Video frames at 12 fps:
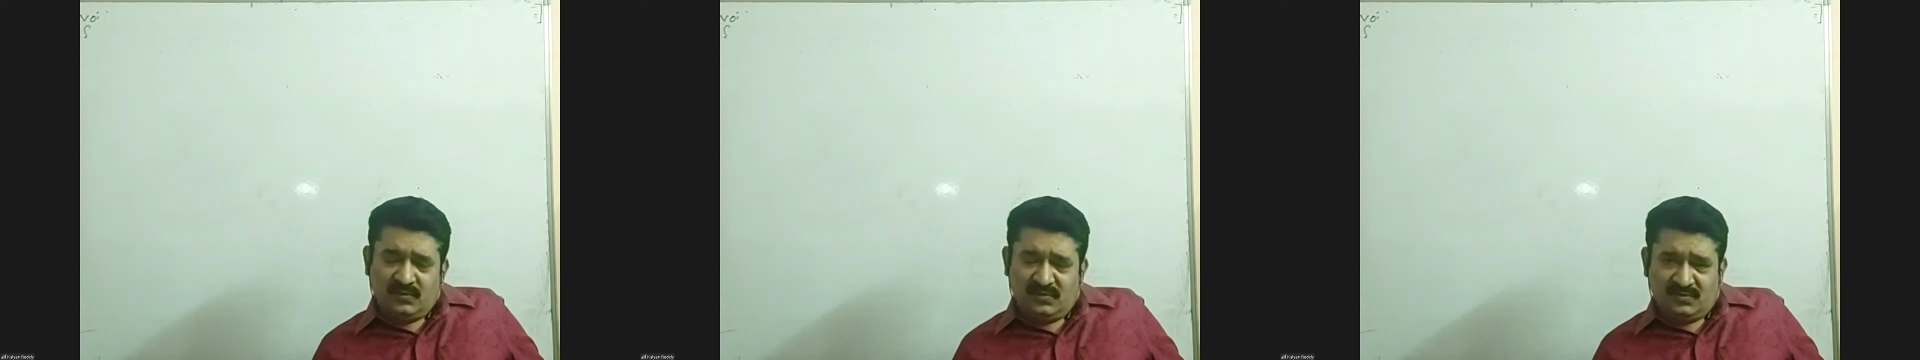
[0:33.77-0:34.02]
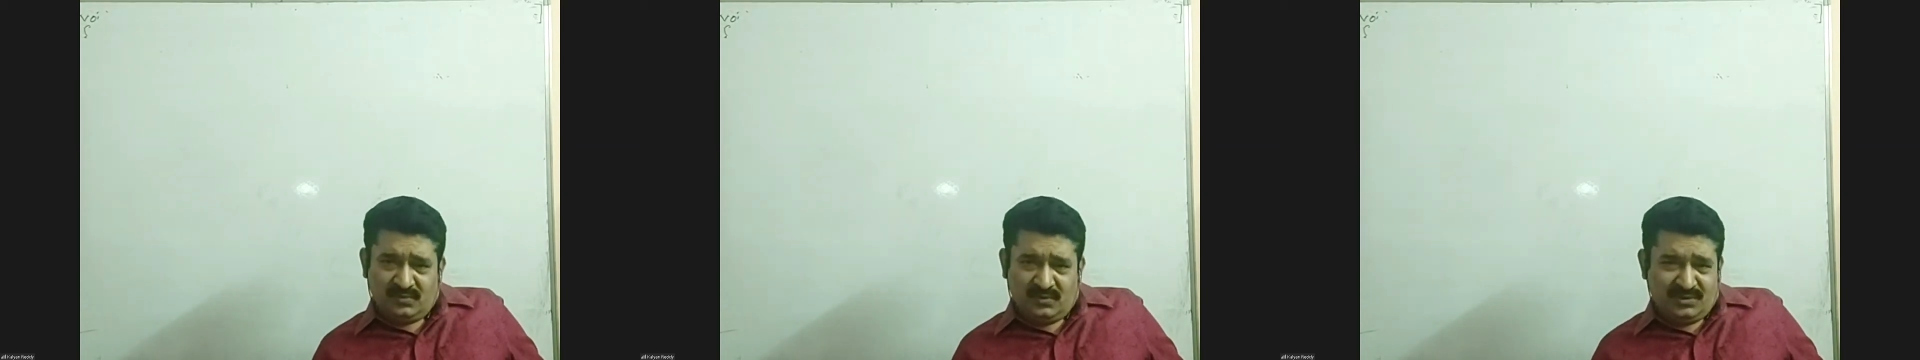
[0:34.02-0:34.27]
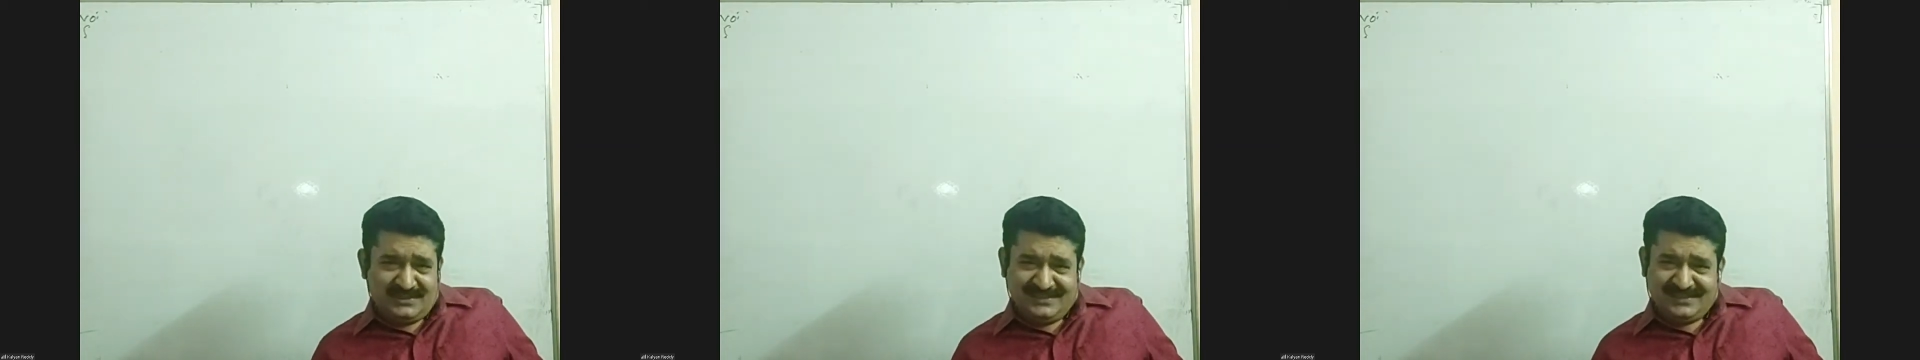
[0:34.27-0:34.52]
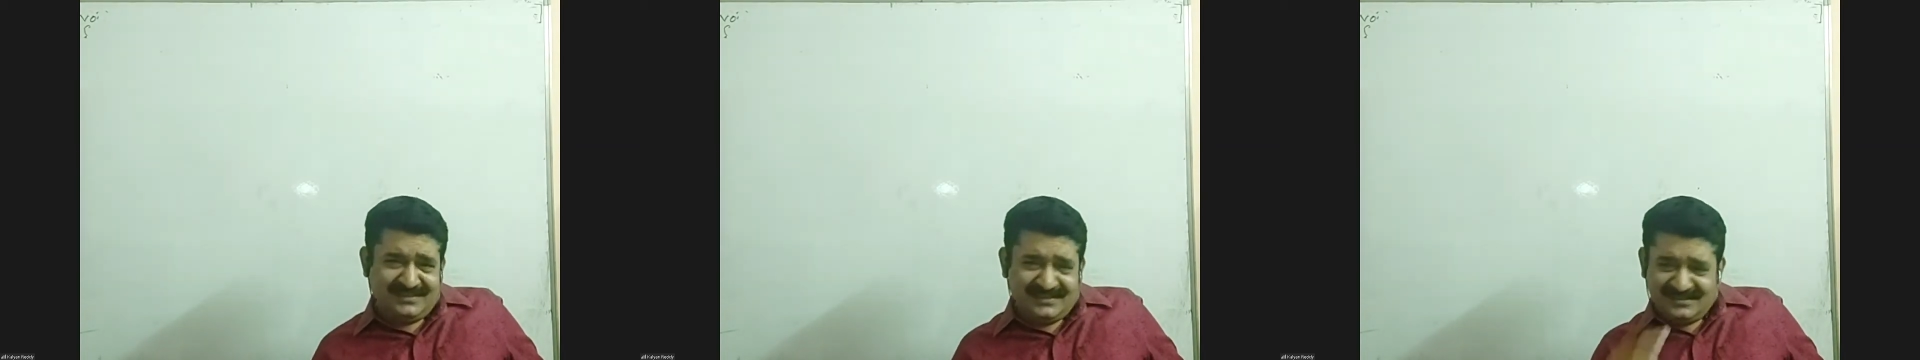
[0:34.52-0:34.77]
Don't think
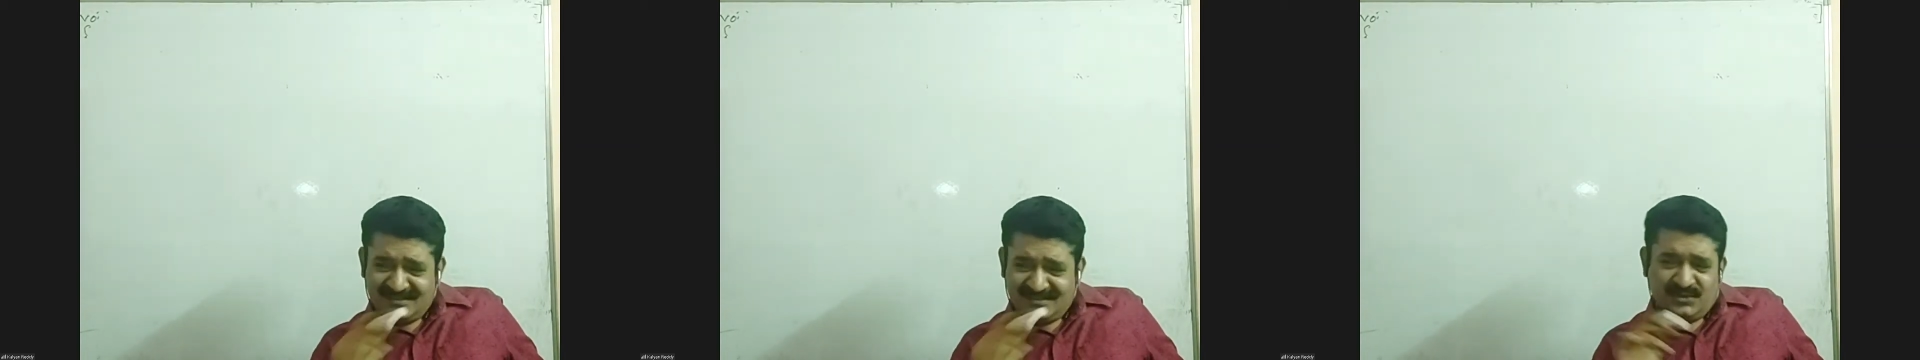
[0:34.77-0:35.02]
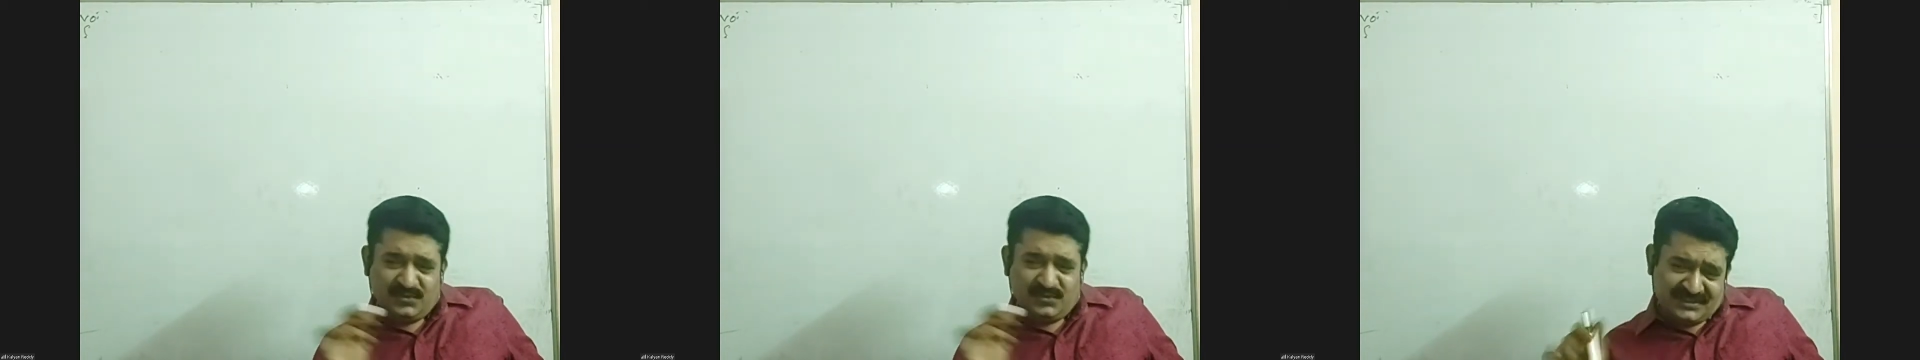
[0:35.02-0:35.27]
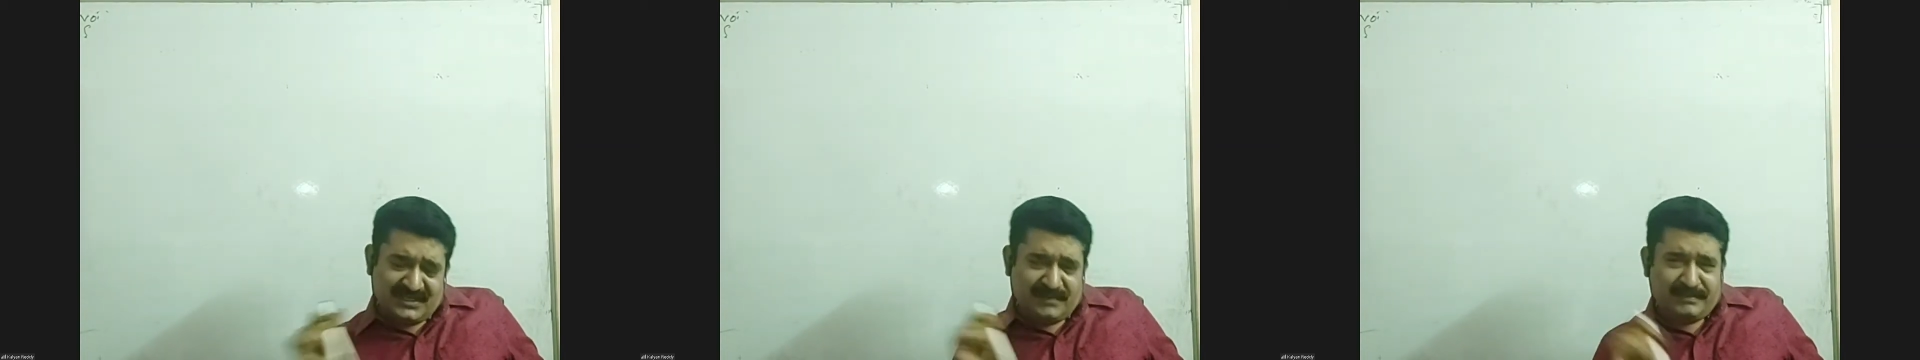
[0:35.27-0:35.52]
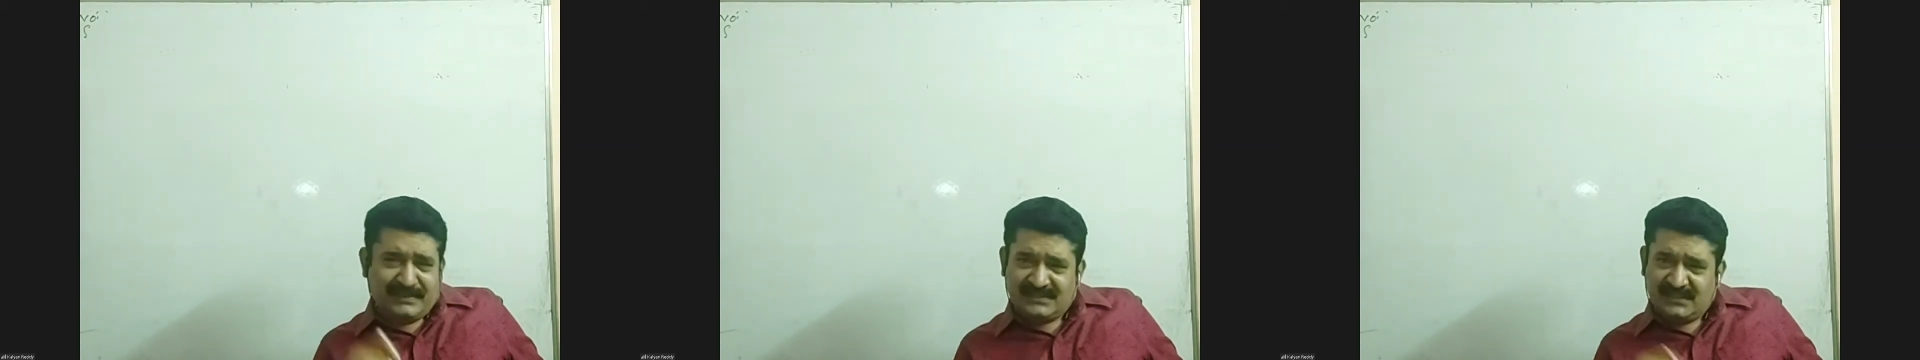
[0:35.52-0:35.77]
that this is a situation
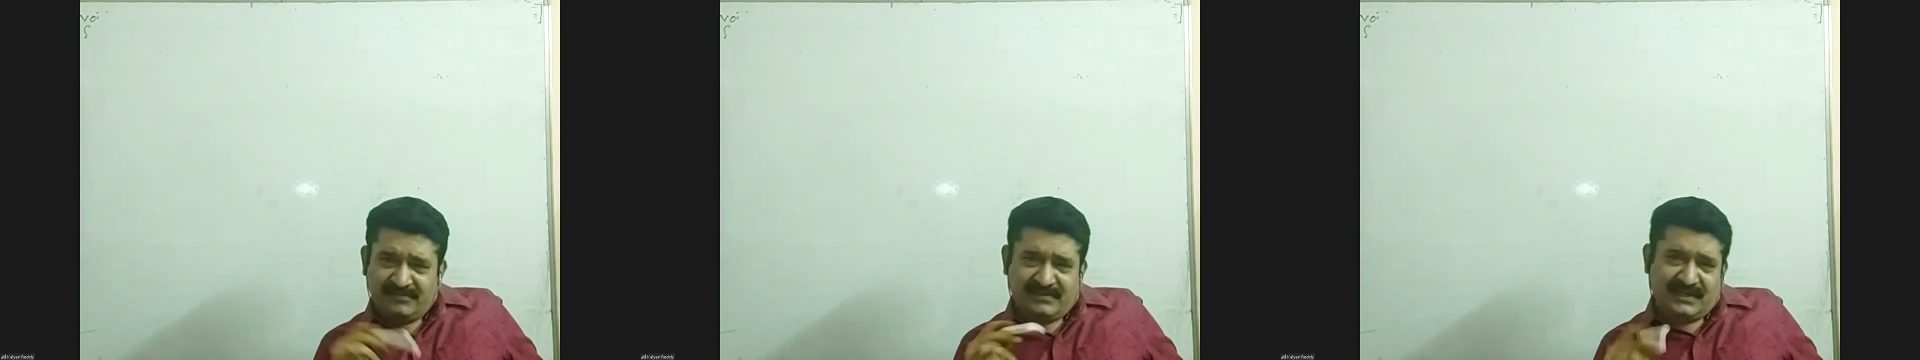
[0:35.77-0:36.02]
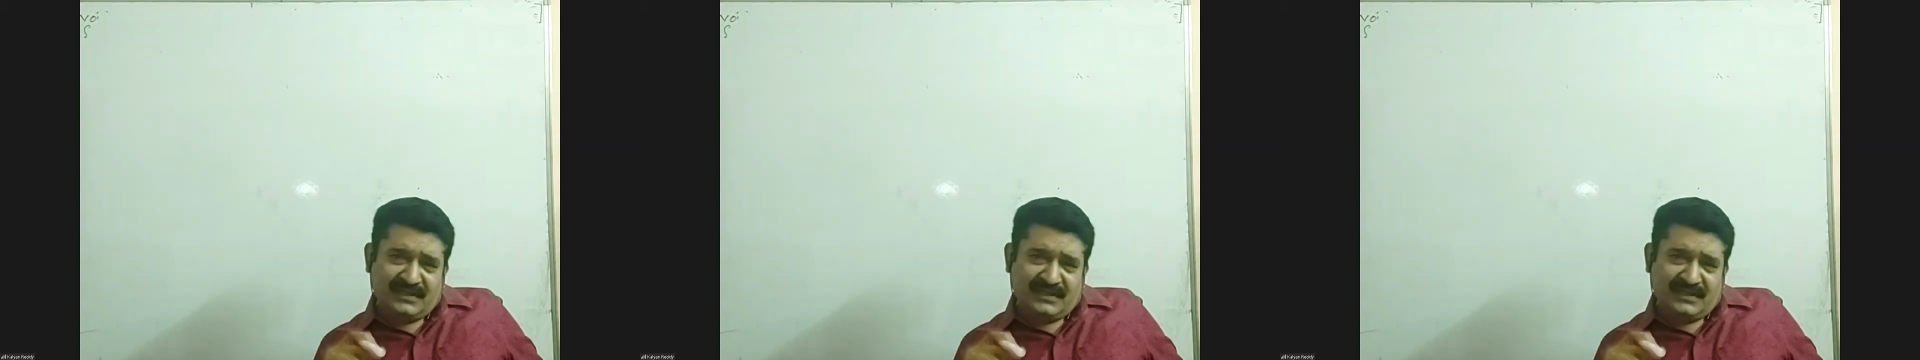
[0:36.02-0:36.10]
compulsory while